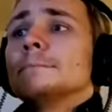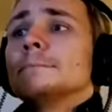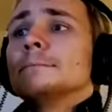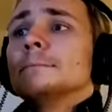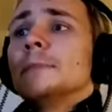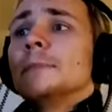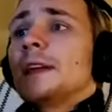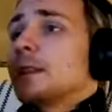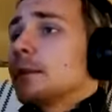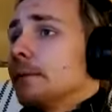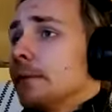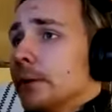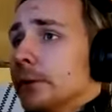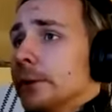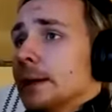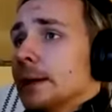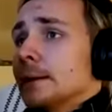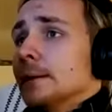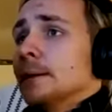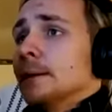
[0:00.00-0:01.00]
That's very
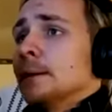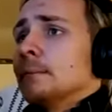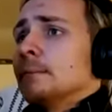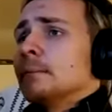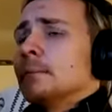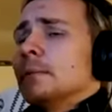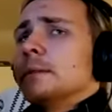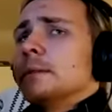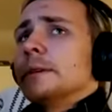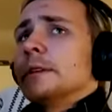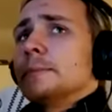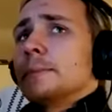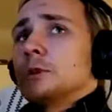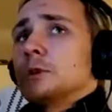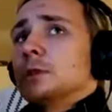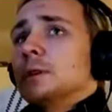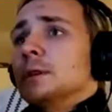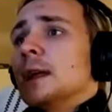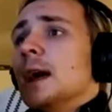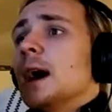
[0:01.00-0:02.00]
clear,
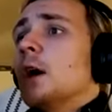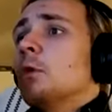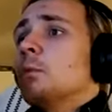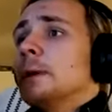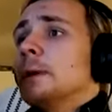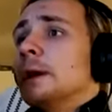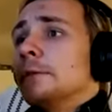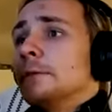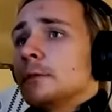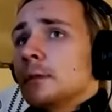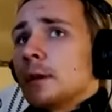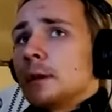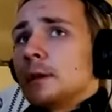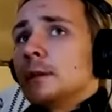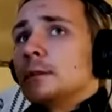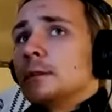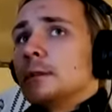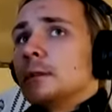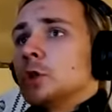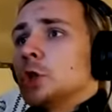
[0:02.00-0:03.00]
especially now. We have
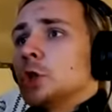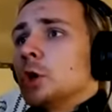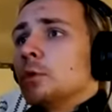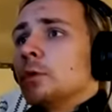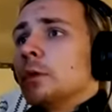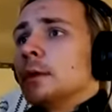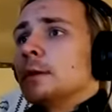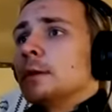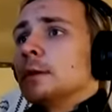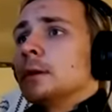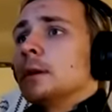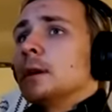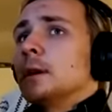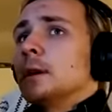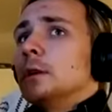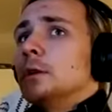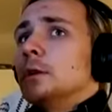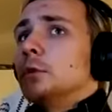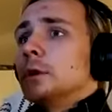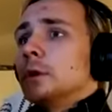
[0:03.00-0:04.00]
studies that show that
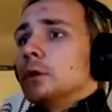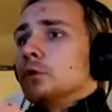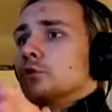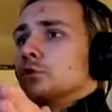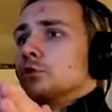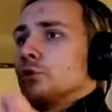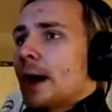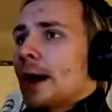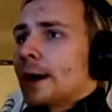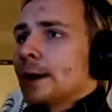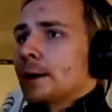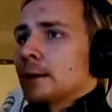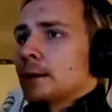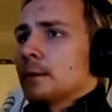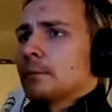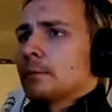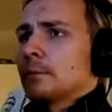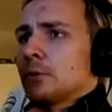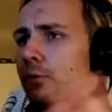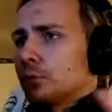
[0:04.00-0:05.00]
you can track
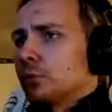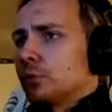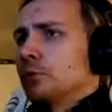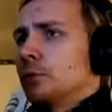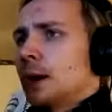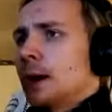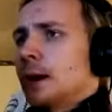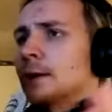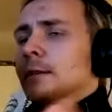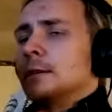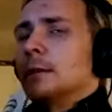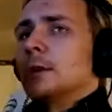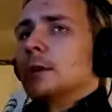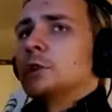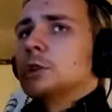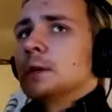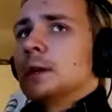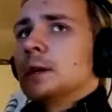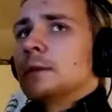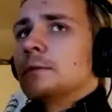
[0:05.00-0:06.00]
through
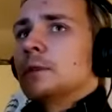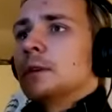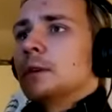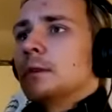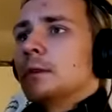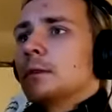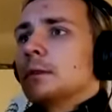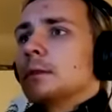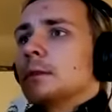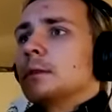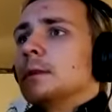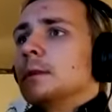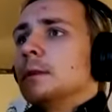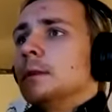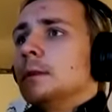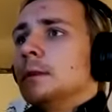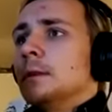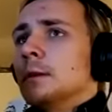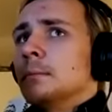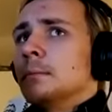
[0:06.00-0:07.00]
archaeological evidence
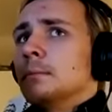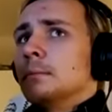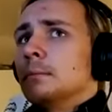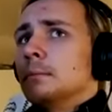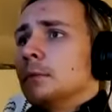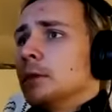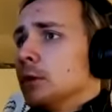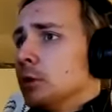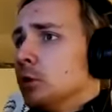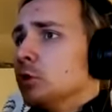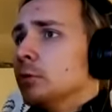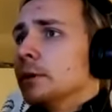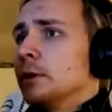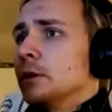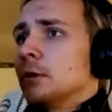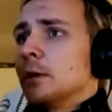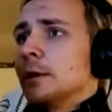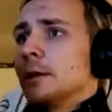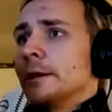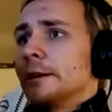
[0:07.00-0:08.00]
the human
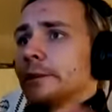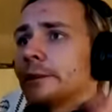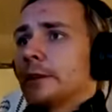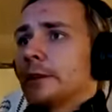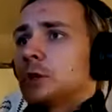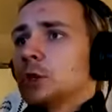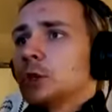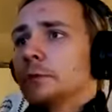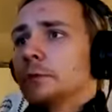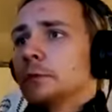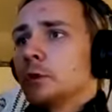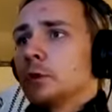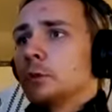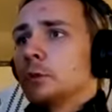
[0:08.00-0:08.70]
colonization of Europe